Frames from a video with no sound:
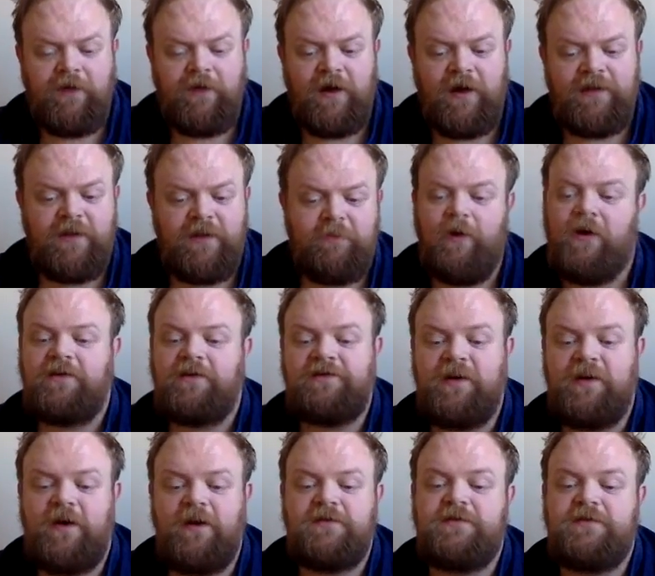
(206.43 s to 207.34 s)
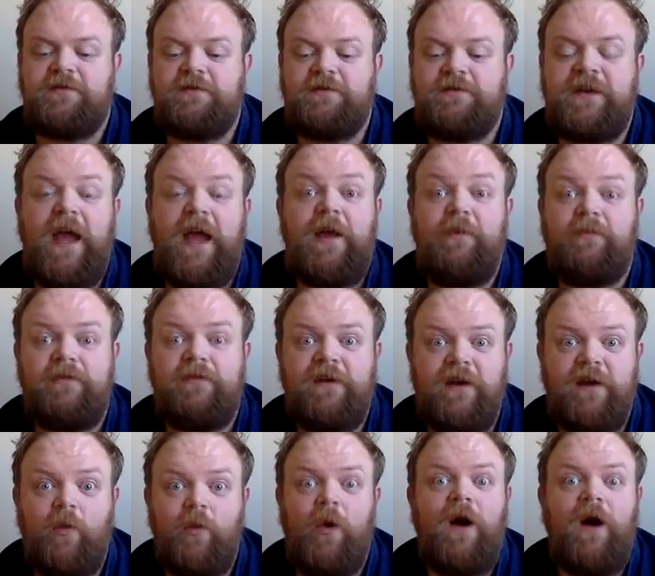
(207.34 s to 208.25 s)
cried the mock turtle,
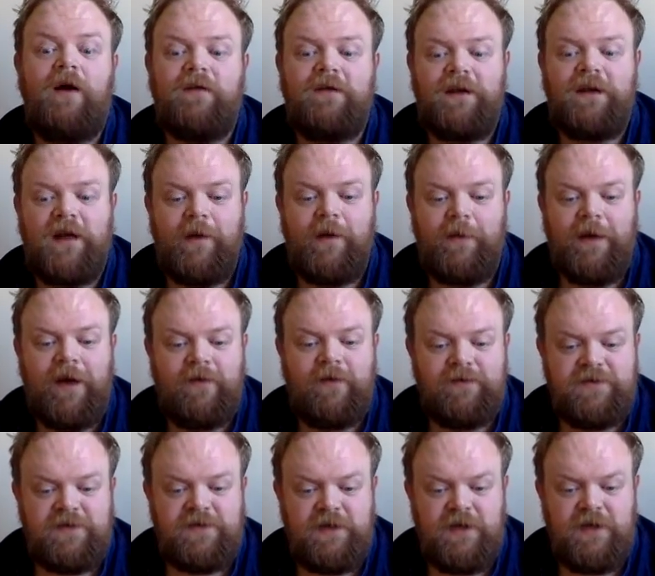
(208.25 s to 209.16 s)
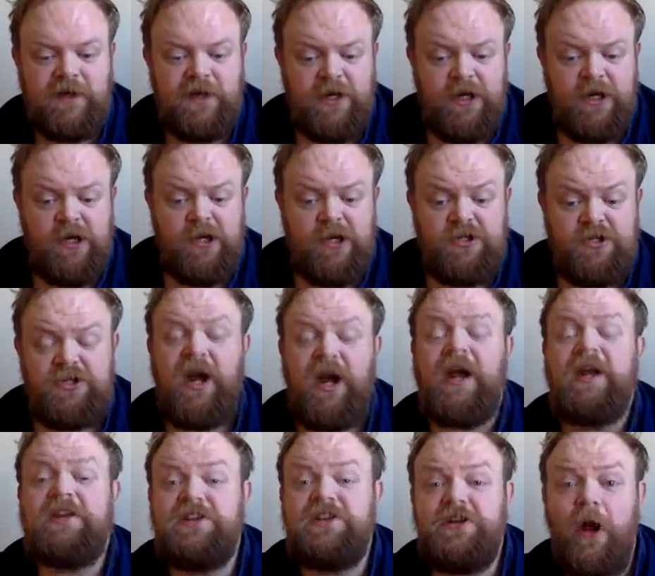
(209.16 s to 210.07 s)
capering wildly about.
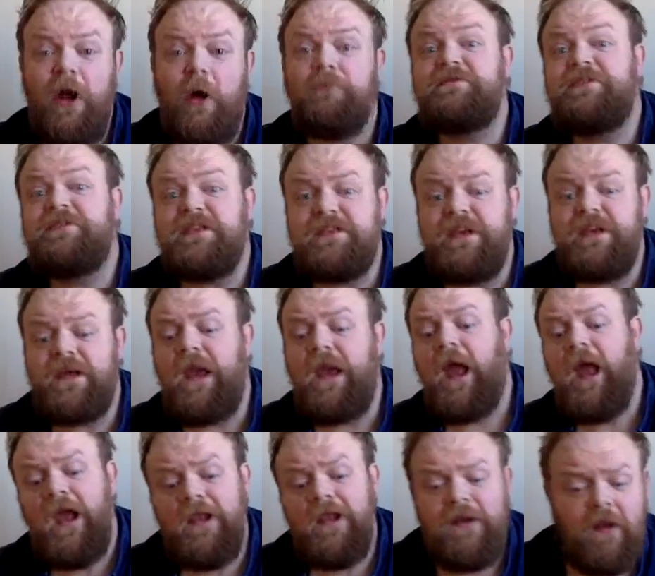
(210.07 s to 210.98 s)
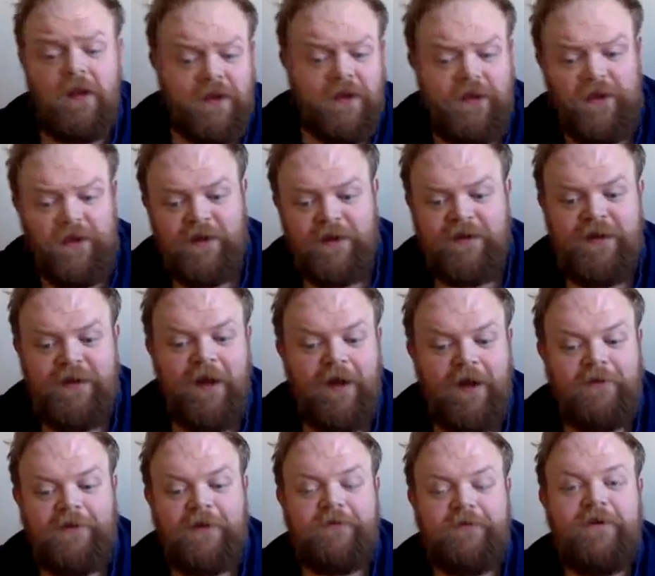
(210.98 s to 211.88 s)
"Change lobsters again!"
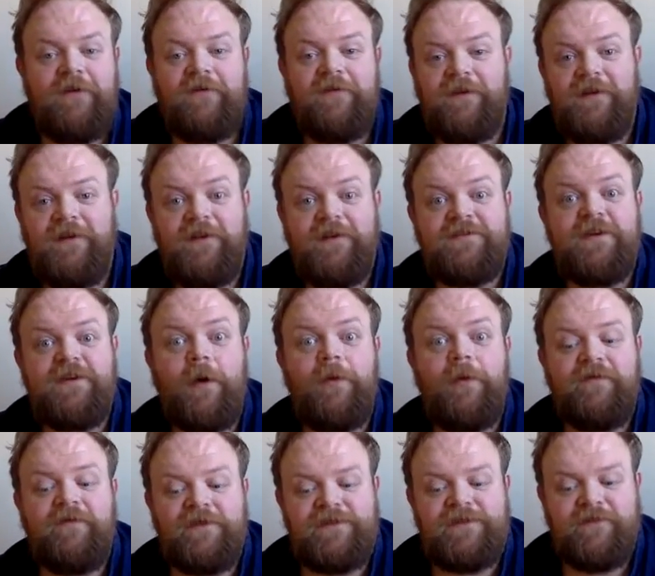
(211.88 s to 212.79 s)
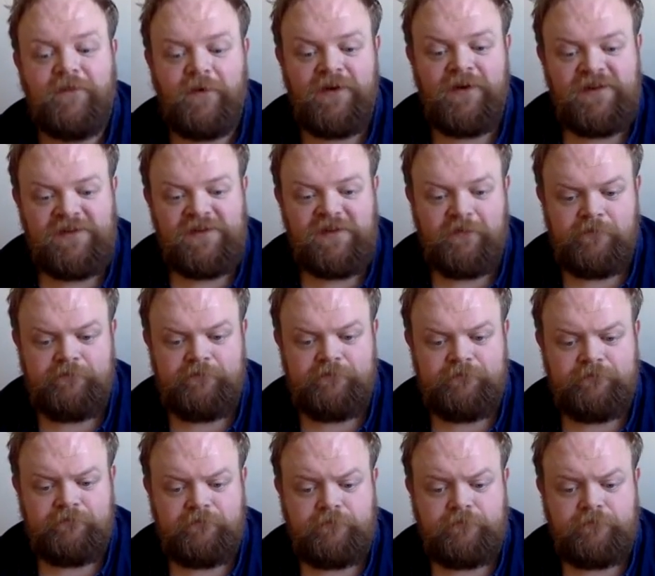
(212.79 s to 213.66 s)
yelled the griffin at the top of its voice.